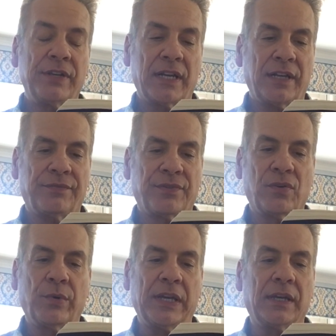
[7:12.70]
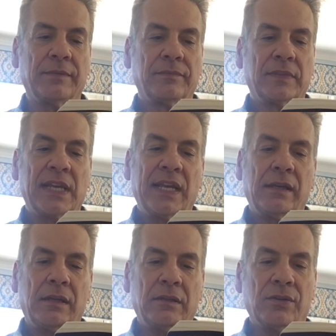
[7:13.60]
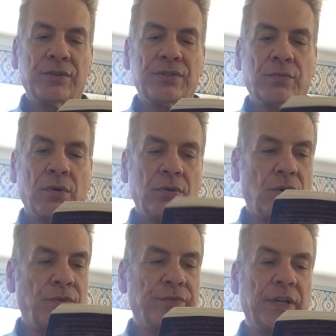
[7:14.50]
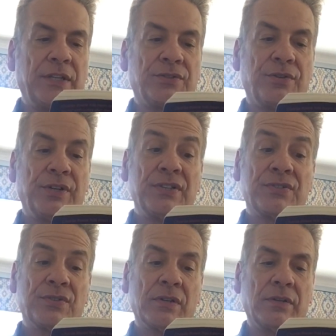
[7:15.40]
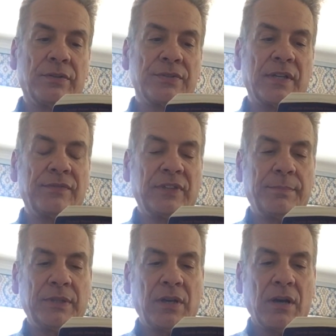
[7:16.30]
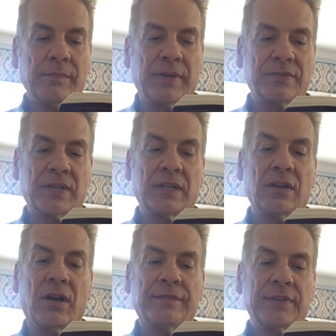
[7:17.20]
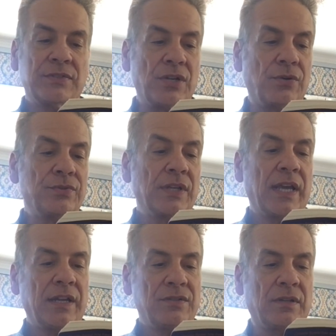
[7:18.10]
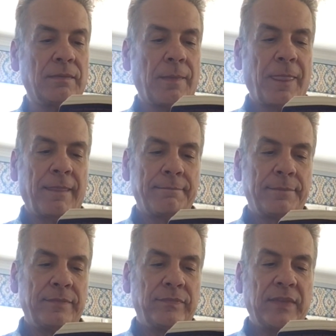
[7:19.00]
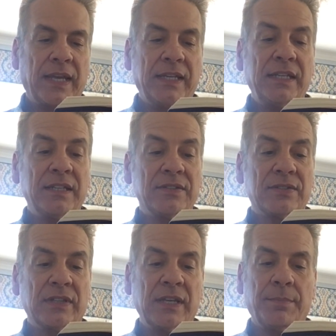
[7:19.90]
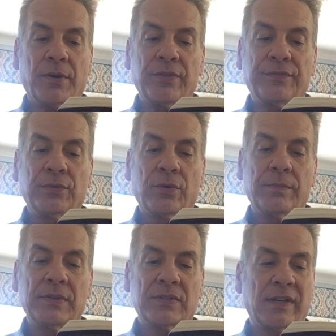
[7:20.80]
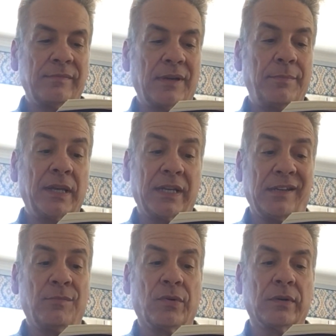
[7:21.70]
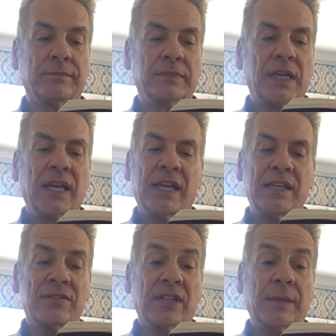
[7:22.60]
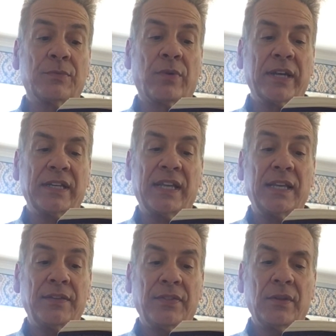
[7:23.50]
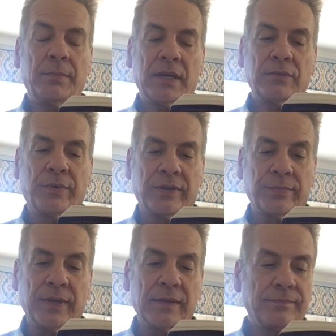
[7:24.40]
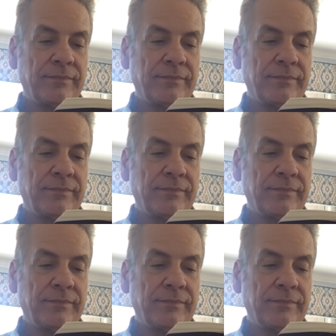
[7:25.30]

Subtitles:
night for a week. He learned to roll over and turn in circles and flip a dog biscuit off his nose and catch it. And he didn't sleep on the floor beside my bed anymore. He slept right in the bed with me.